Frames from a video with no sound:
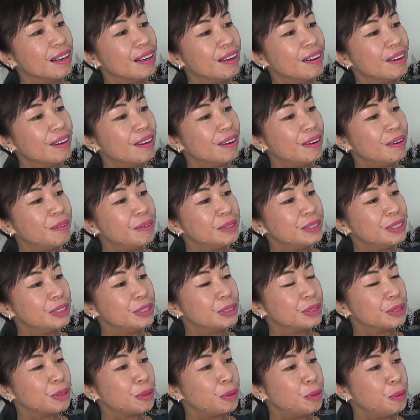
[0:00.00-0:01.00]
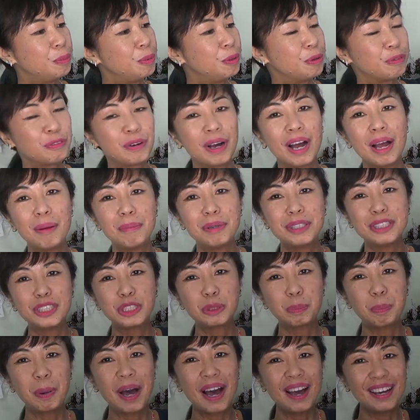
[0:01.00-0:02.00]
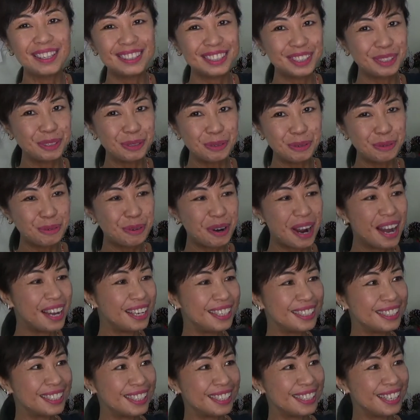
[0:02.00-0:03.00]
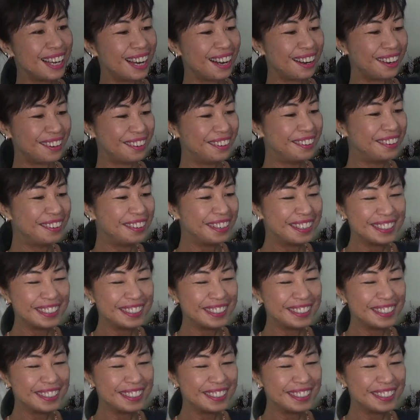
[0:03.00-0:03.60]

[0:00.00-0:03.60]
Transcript: Oh, it's so beautiful. I'm inspired to write now.